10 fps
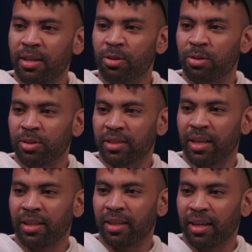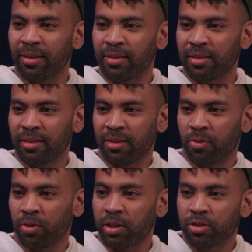you say it like in
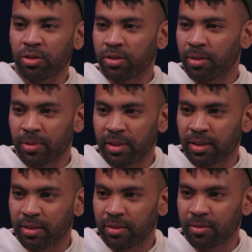French or something.